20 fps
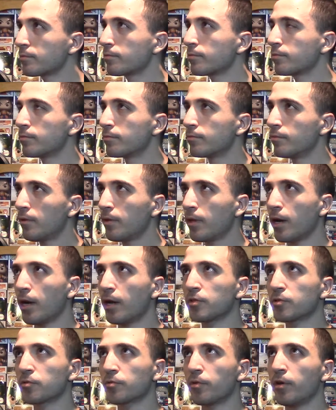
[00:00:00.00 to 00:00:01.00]

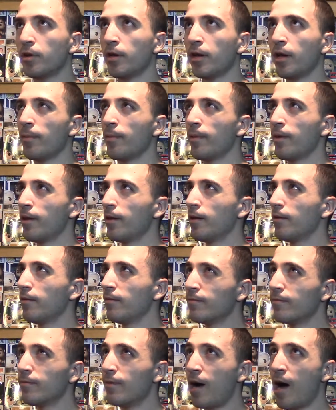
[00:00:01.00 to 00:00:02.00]
else really. I mean,
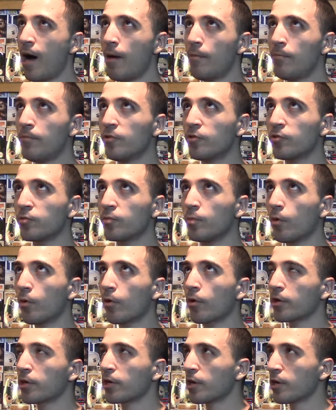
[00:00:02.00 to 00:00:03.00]
I'm just more
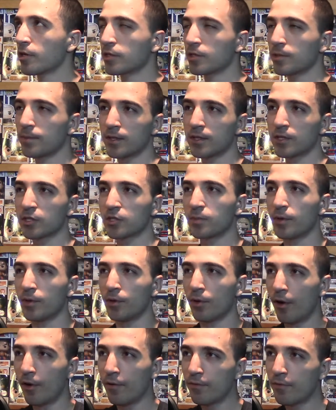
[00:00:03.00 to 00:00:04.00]
curious about the
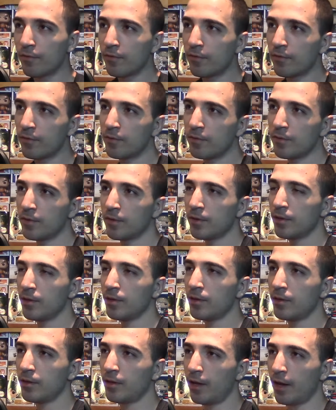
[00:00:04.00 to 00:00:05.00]
spinoff.
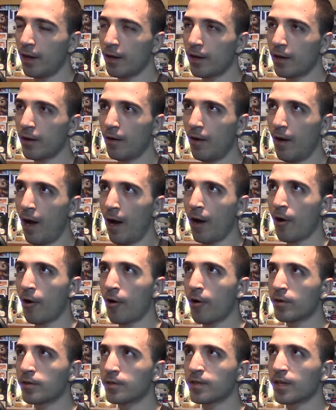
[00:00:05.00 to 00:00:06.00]
Mm-hmm. Like, I heard
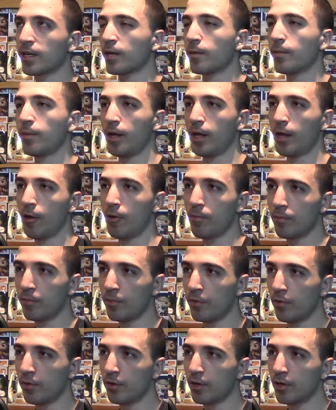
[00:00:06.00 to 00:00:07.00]
it's not going to be him
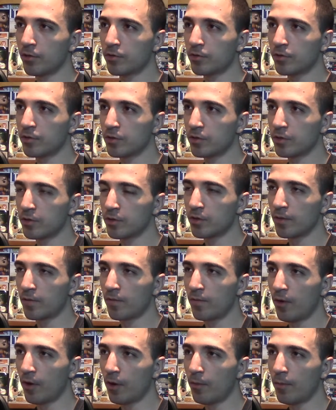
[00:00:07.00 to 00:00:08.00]
doing the
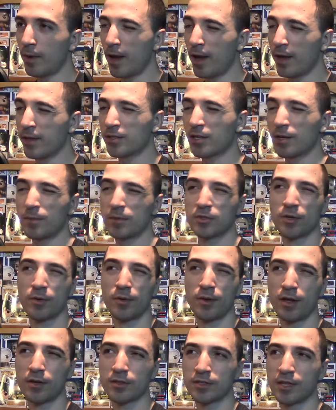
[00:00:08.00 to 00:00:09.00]
film. It's going to be someone
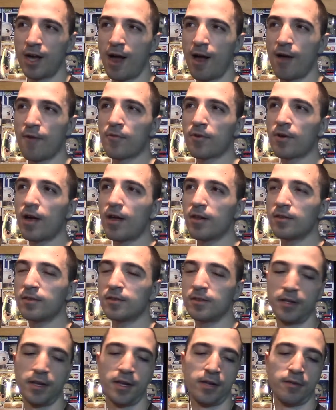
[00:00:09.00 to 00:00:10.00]
else. I forgot his
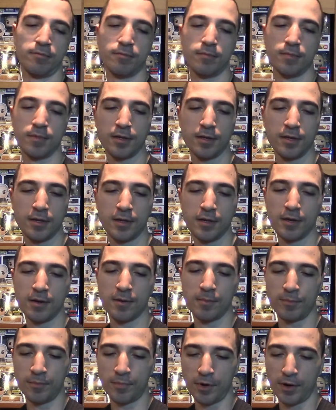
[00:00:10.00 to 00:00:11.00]
name,
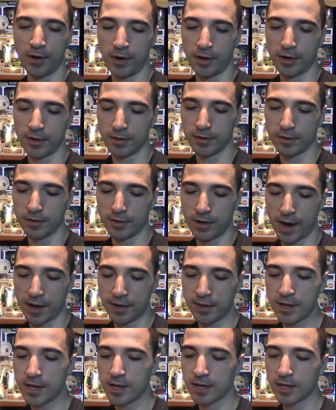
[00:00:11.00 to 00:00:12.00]
but I
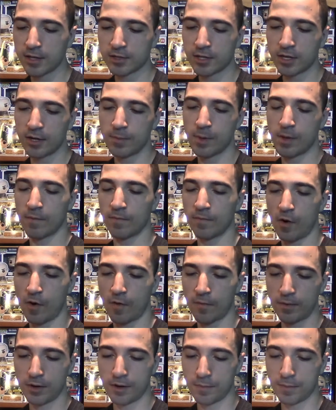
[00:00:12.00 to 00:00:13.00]
think he is going to be involved
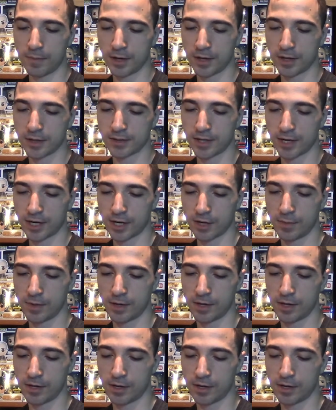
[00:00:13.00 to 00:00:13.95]
in it, but he's not going to be